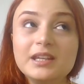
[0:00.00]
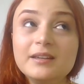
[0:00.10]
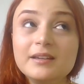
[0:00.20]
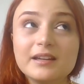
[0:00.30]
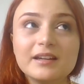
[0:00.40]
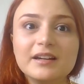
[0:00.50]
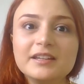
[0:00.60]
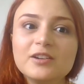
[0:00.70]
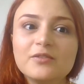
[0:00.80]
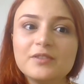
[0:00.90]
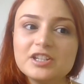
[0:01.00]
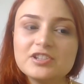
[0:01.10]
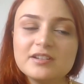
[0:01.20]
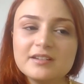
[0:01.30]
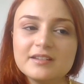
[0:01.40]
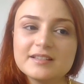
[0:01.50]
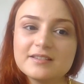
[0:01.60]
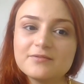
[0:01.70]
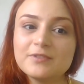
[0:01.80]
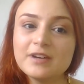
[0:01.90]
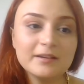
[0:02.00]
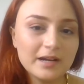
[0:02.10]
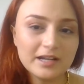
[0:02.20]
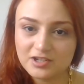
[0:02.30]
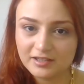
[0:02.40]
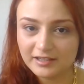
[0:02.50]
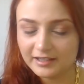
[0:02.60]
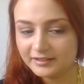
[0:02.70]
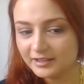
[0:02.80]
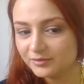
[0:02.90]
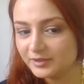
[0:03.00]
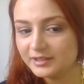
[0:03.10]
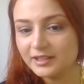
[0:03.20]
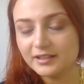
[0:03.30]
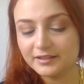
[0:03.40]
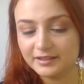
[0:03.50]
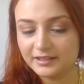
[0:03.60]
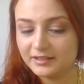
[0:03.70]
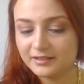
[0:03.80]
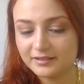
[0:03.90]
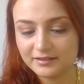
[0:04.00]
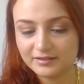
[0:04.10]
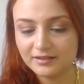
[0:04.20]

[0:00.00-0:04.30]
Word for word: me, innovation is very much related with the learning.